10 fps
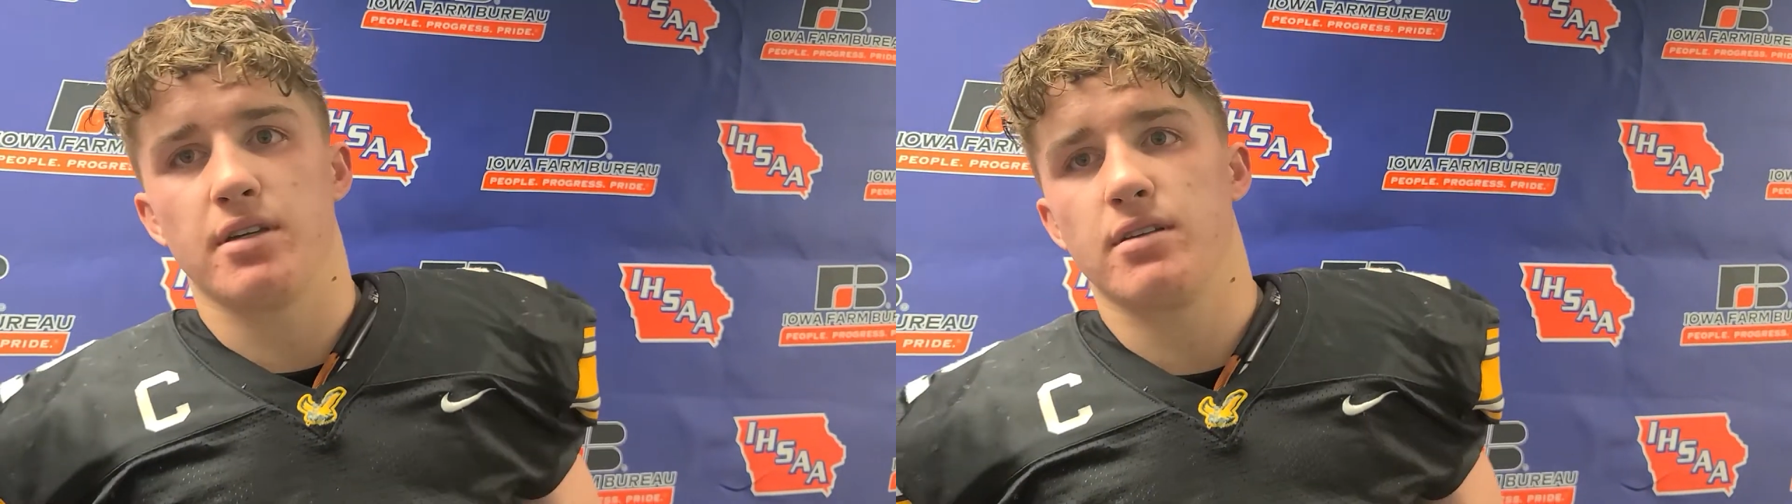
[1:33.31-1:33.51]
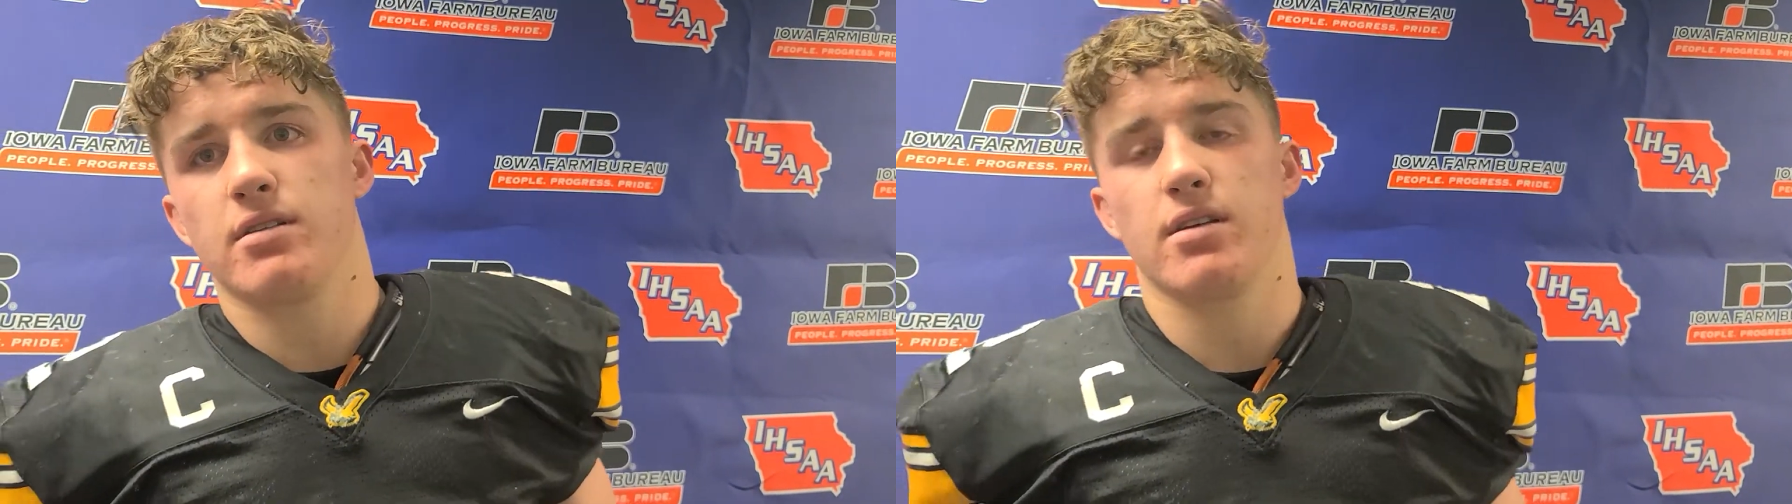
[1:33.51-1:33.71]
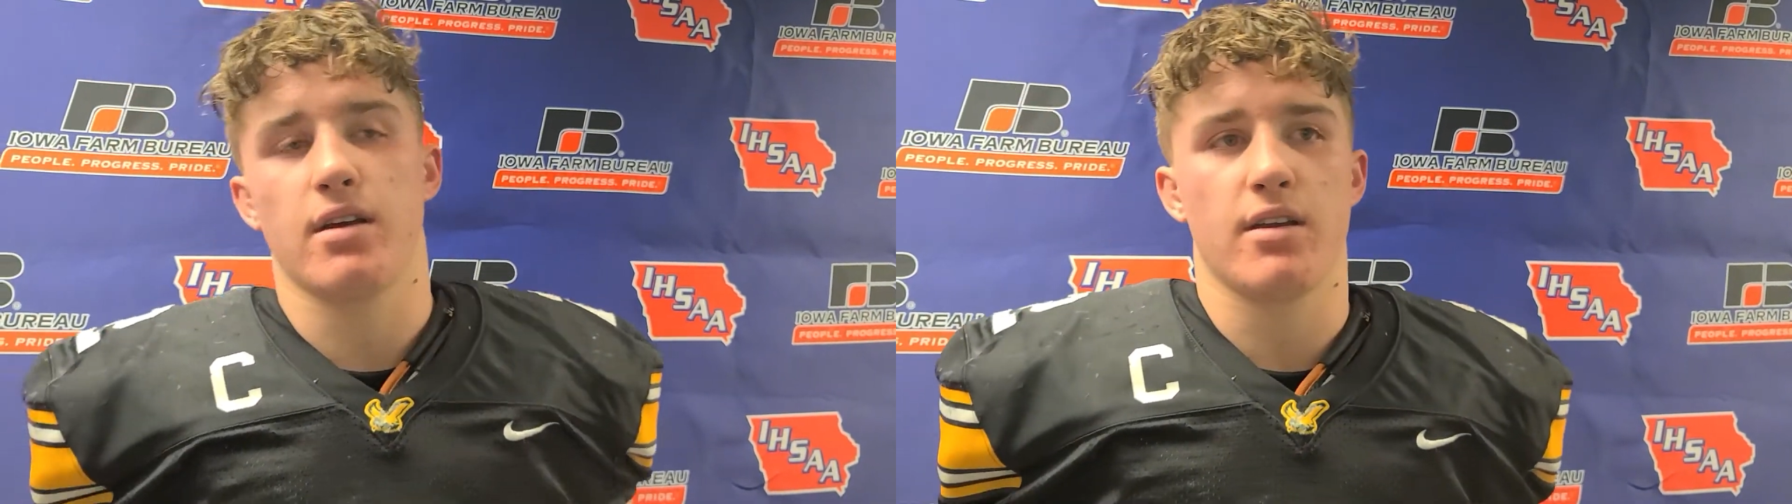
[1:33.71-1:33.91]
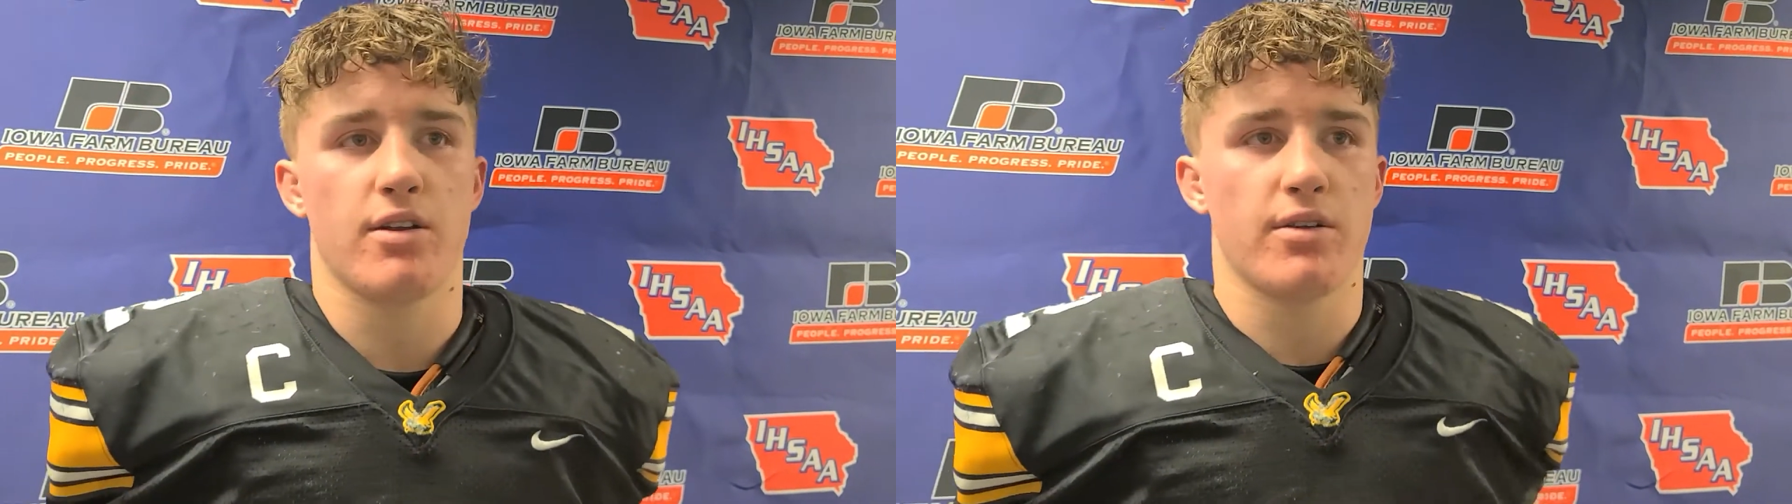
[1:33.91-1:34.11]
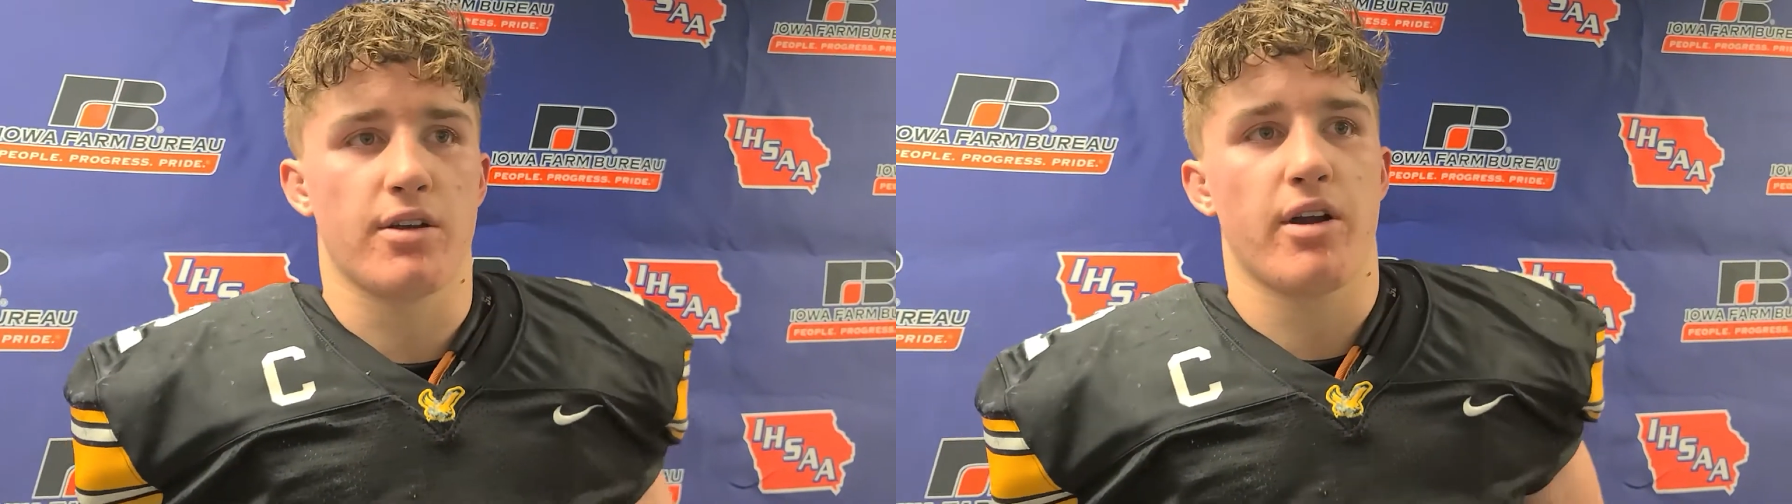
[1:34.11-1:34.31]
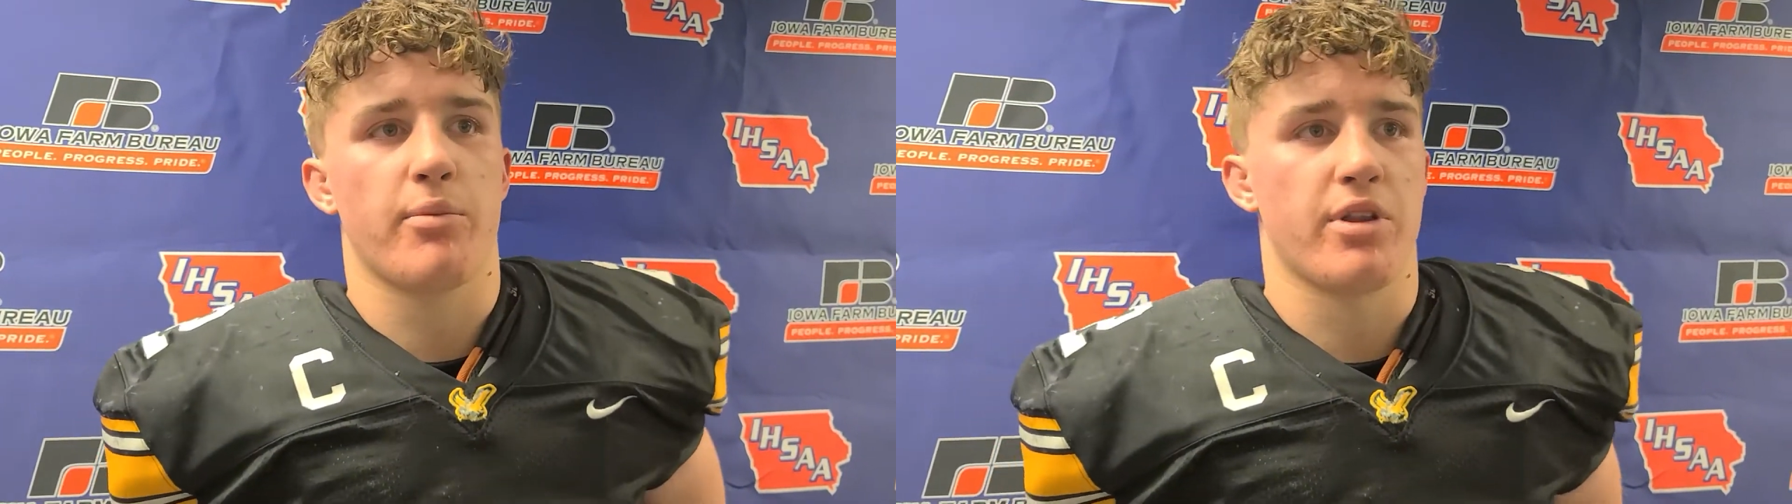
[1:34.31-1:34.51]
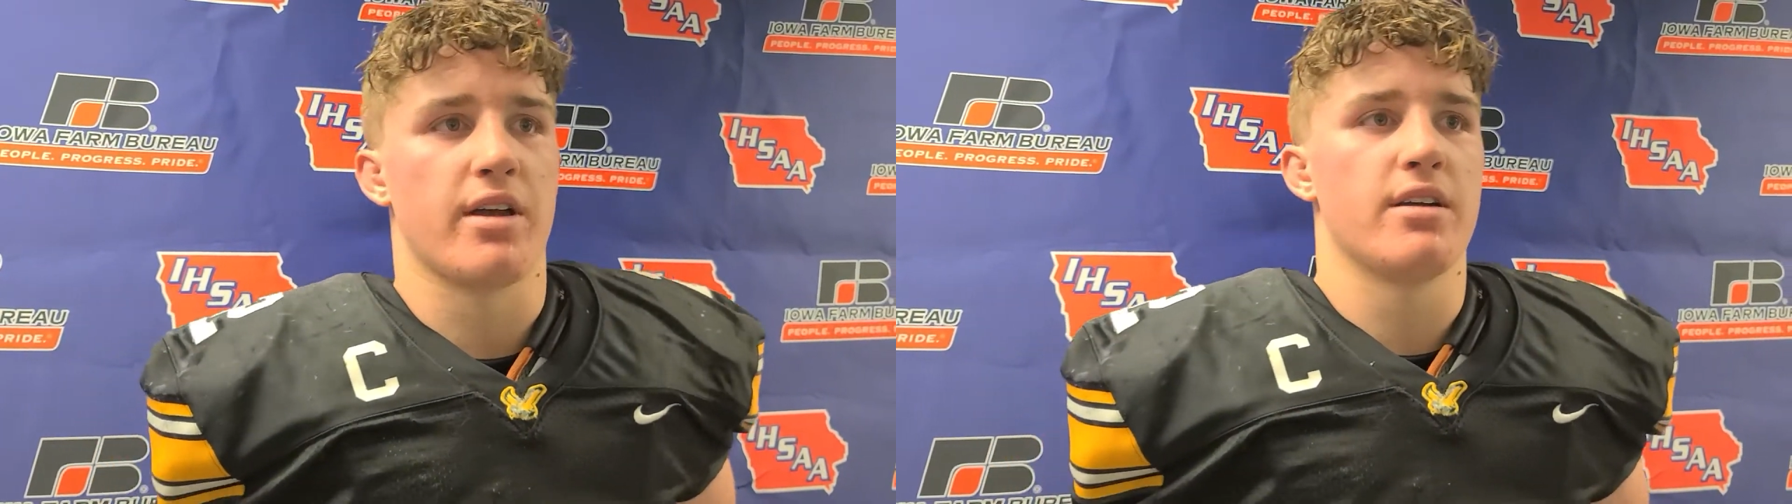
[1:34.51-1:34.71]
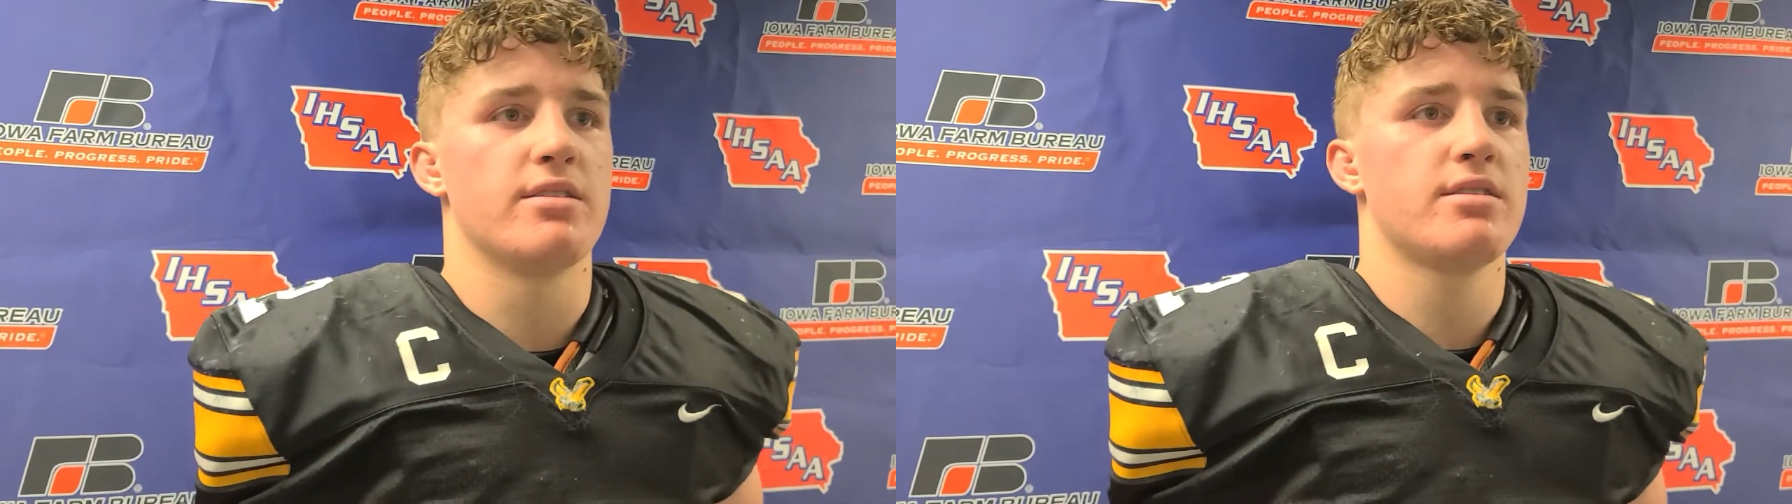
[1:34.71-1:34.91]
Uh, you know, they're great
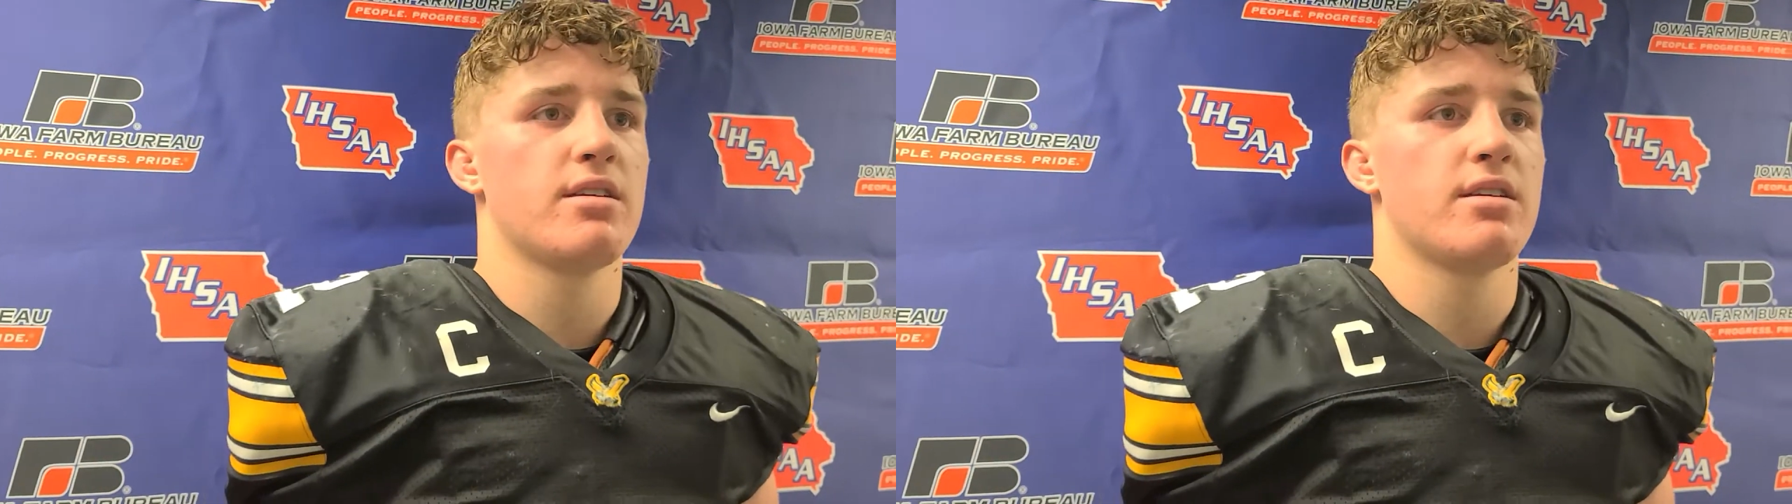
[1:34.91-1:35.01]
players.